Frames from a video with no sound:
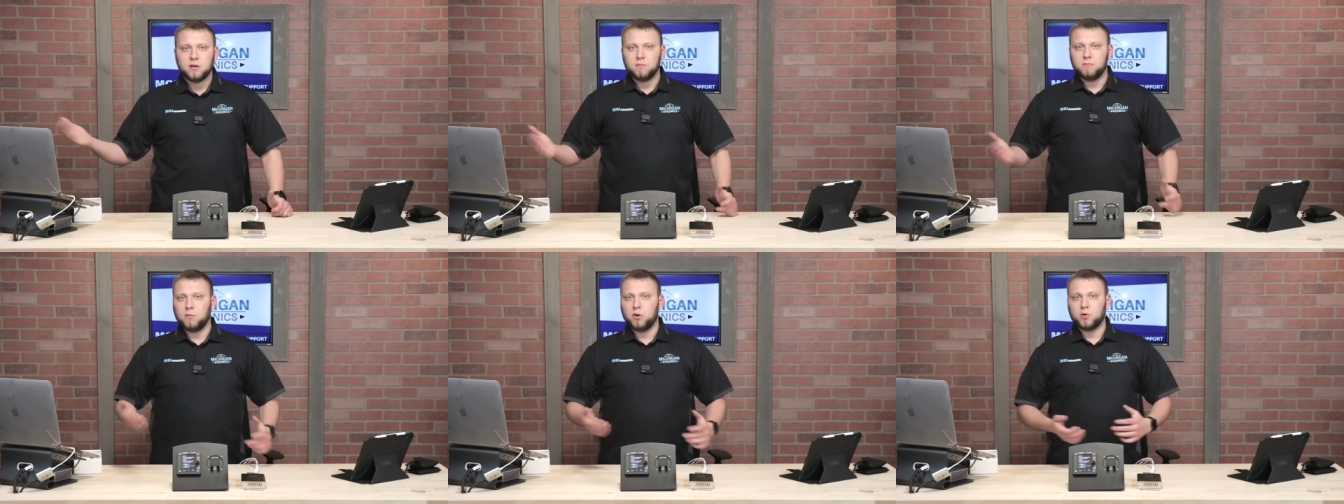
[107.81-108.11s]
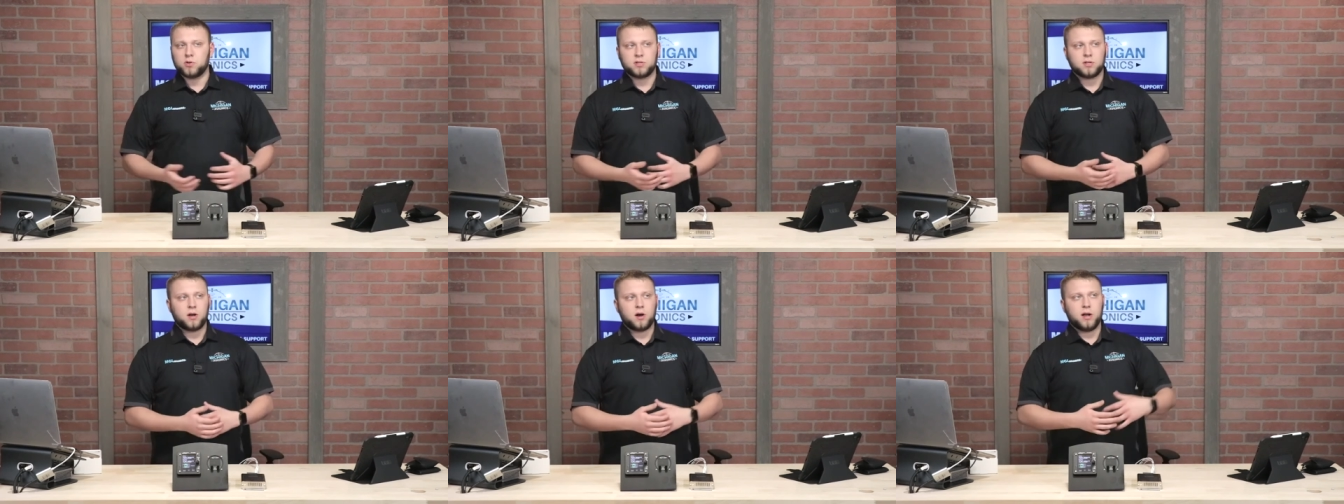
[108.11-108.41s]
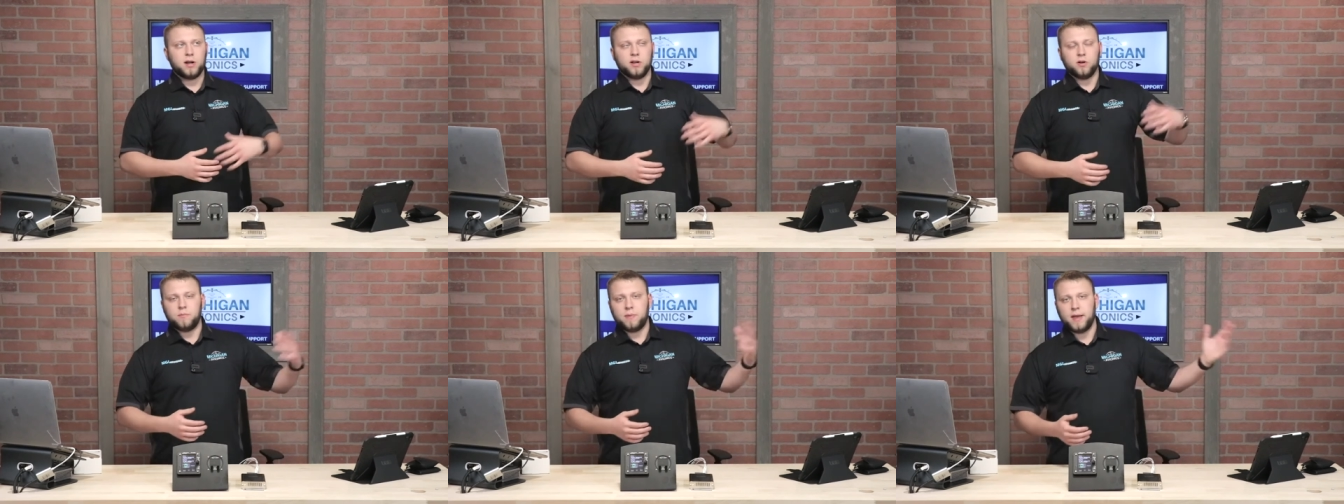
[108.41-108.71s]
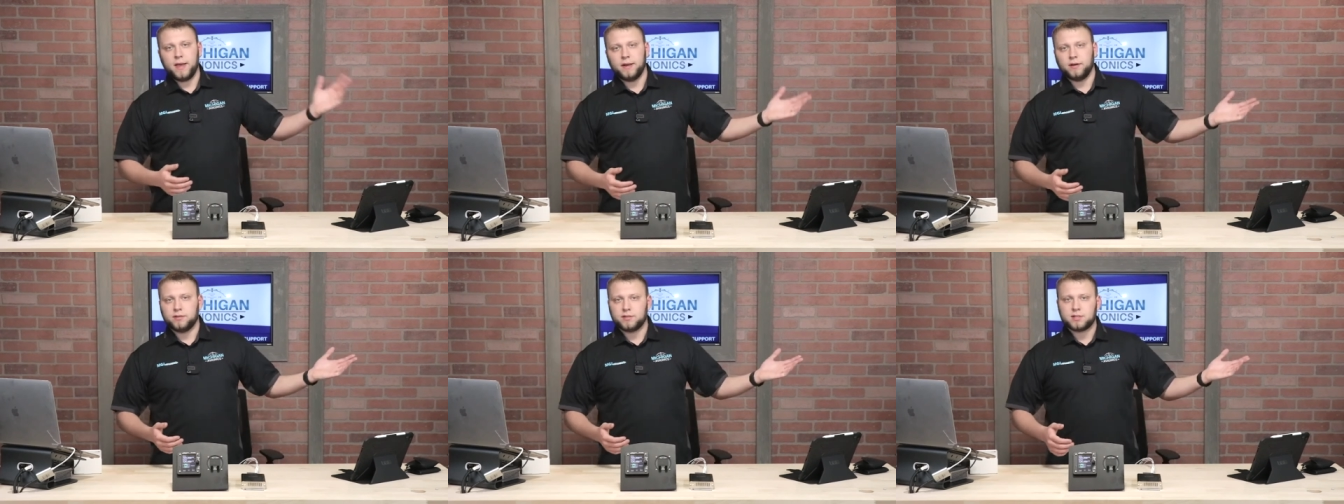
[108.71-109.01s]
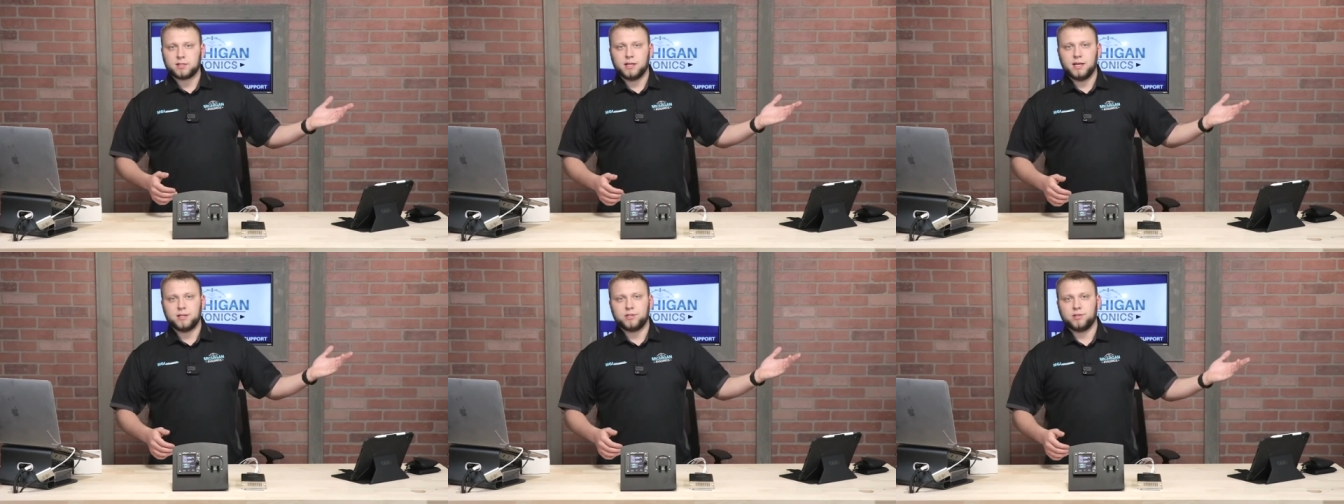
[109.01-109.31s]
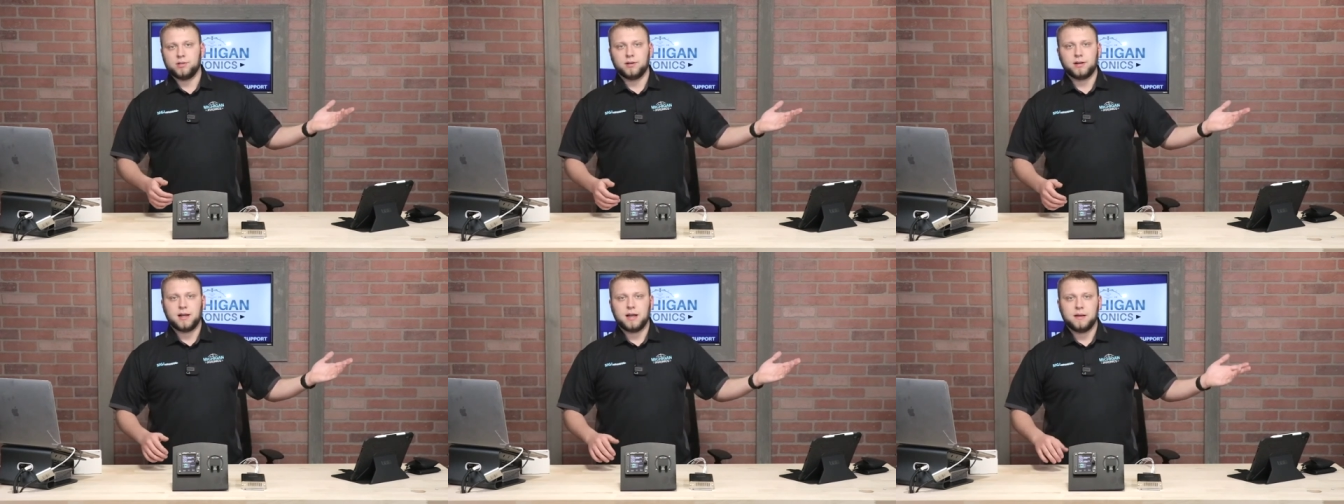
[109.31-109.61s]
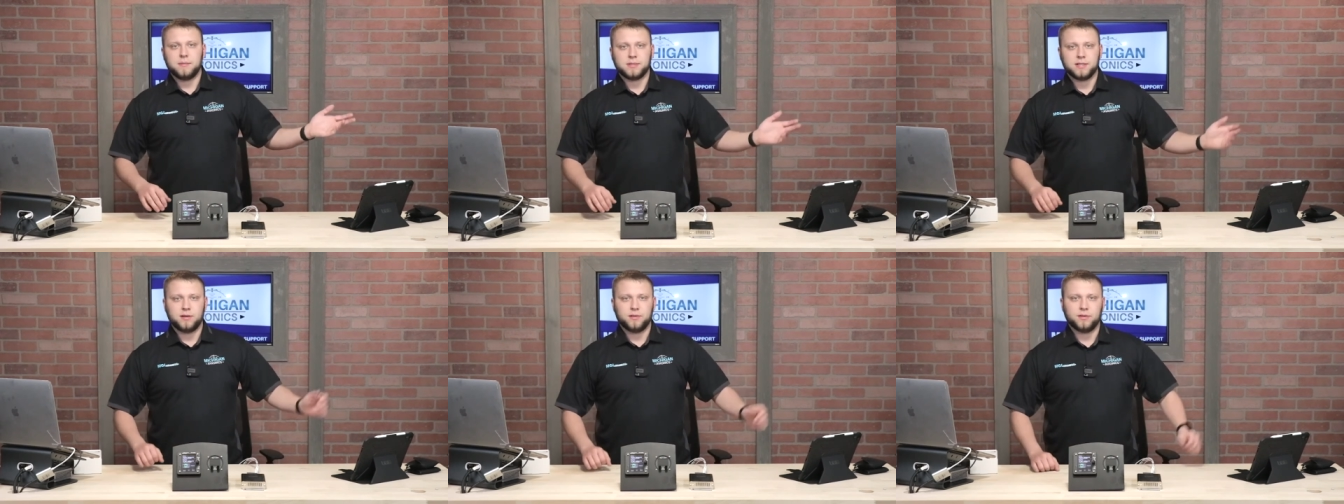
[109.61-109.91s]
Most audio panels slash
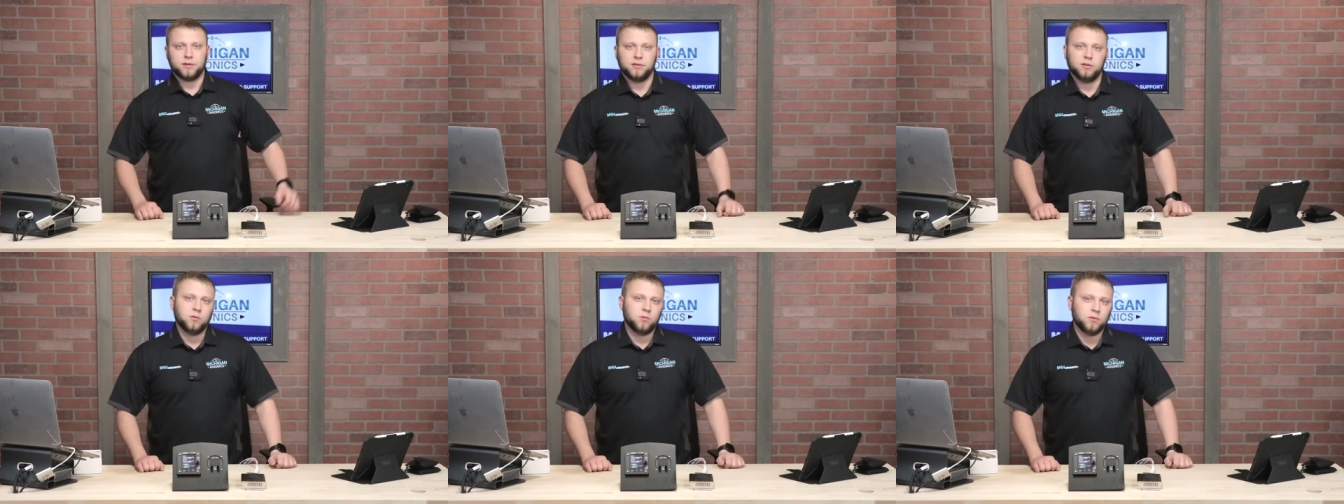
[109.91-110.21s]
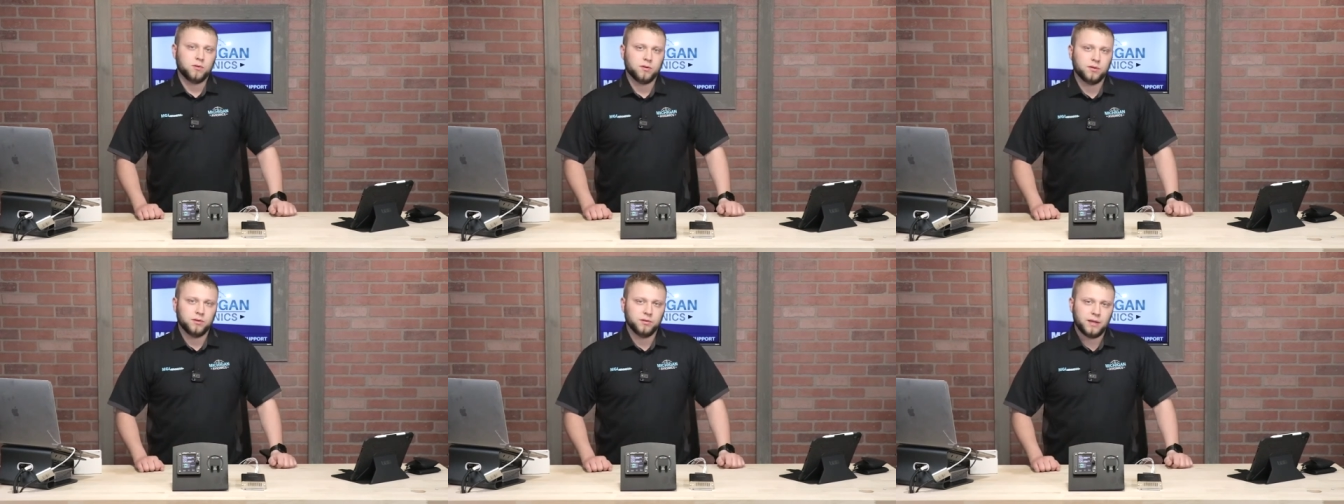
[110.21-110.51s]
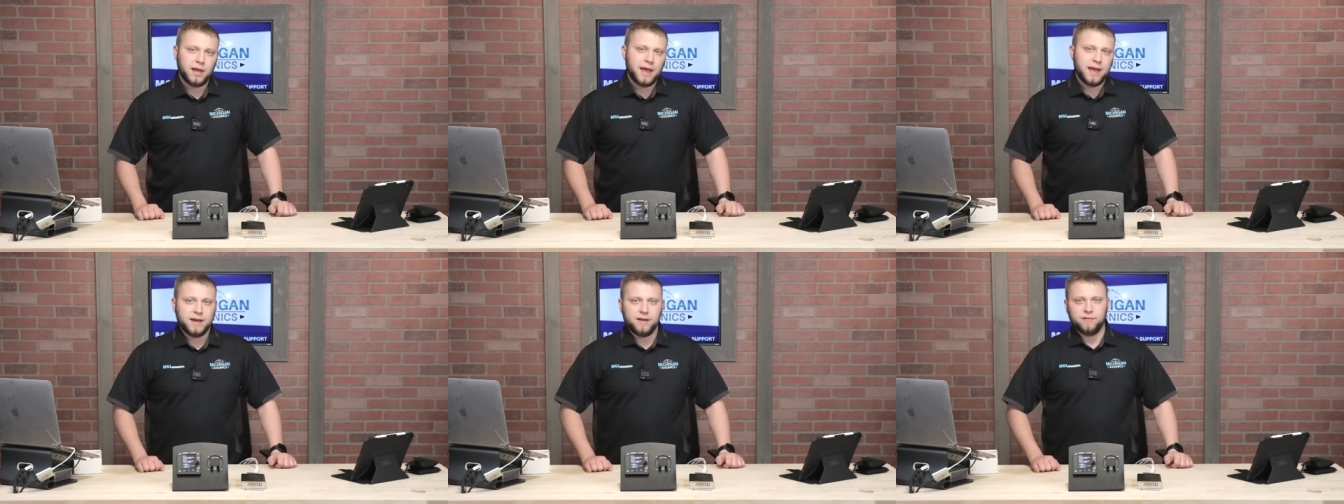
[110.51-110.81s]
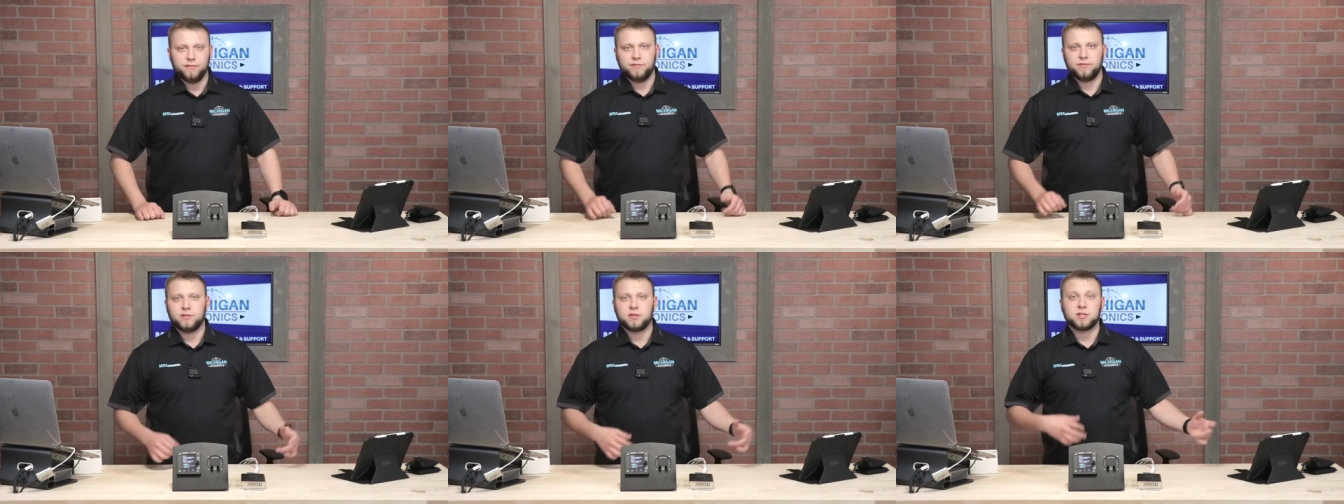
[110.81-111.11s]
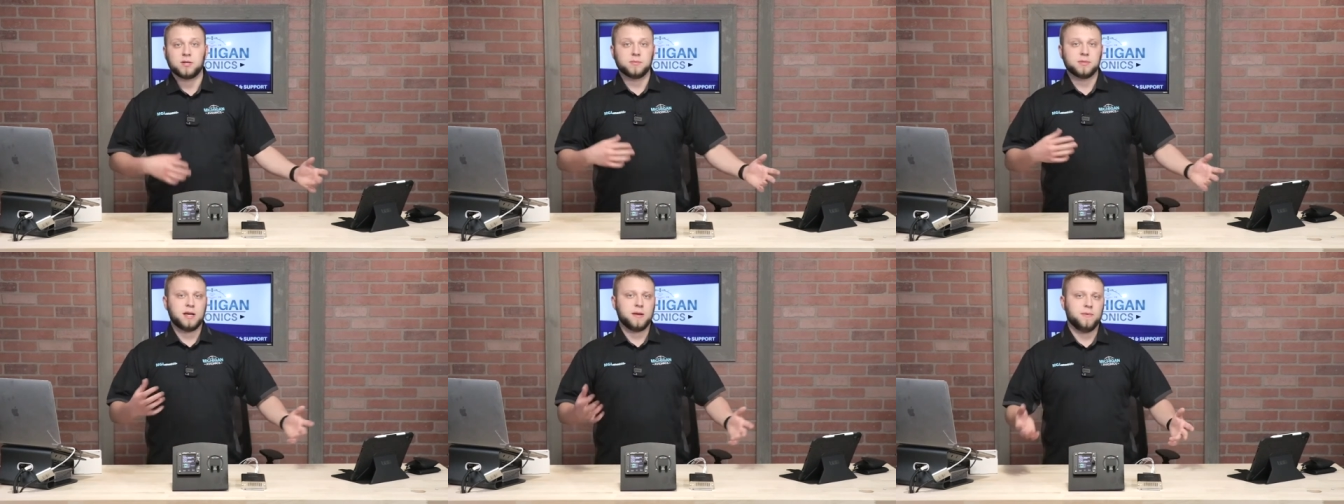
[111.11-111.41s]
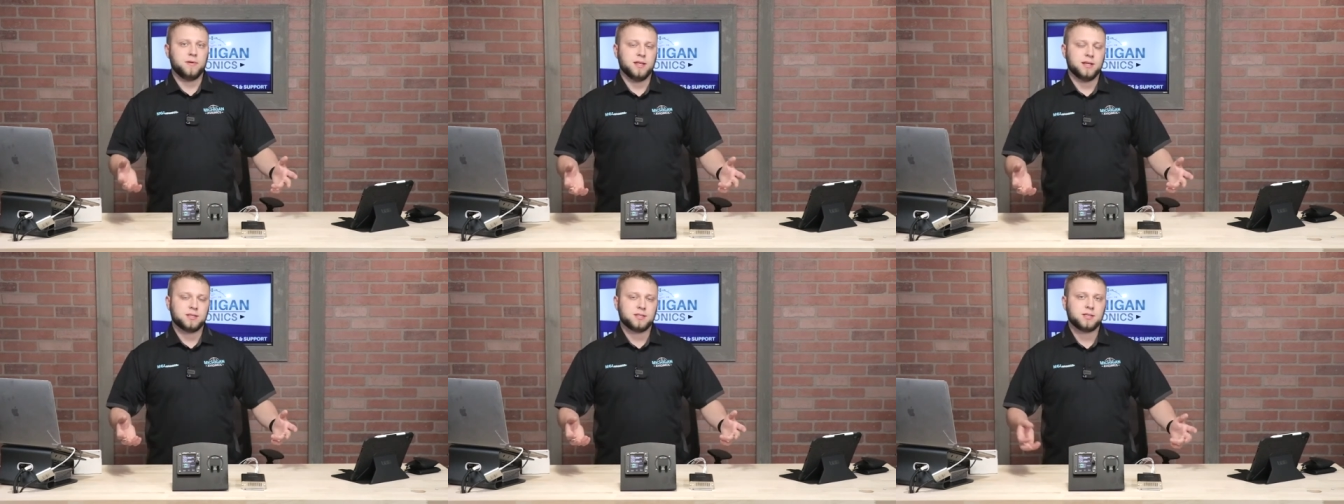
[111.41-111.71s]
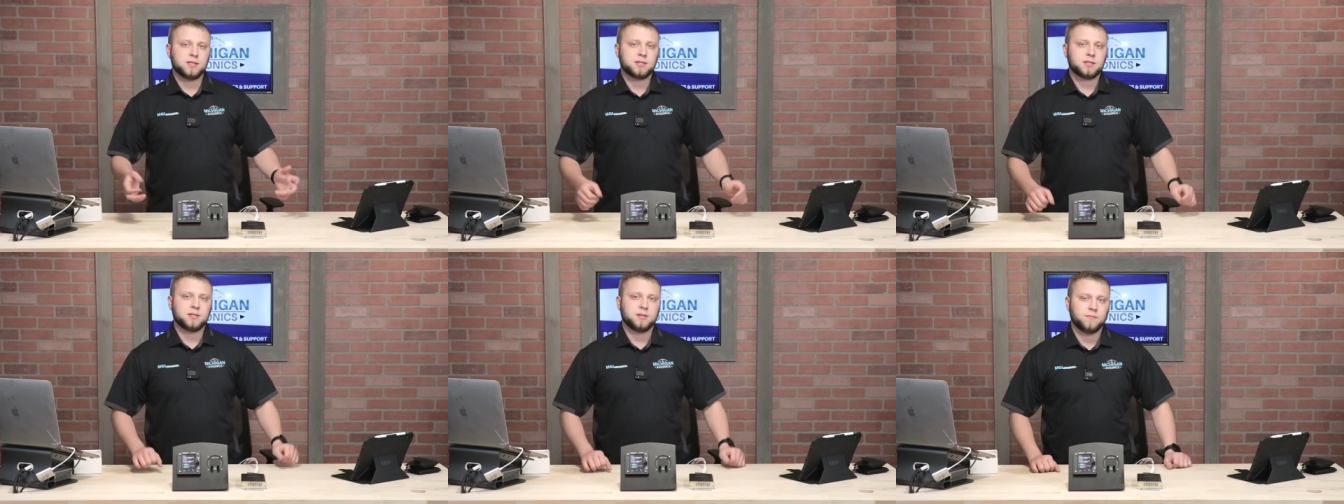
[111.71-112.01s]
intercoms out there in the world have some type of that
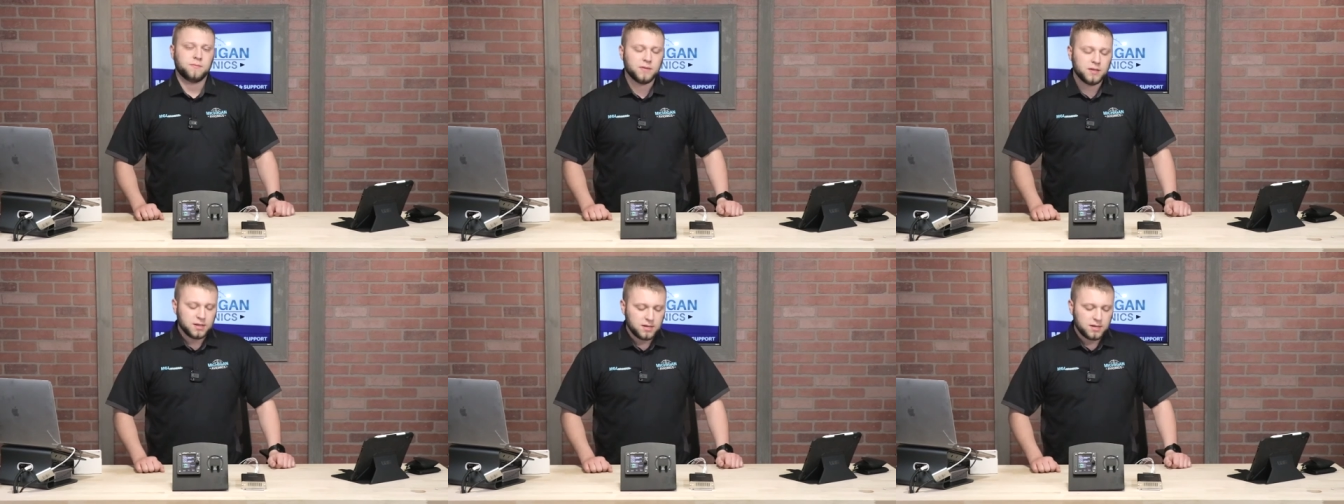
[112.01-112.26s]
system.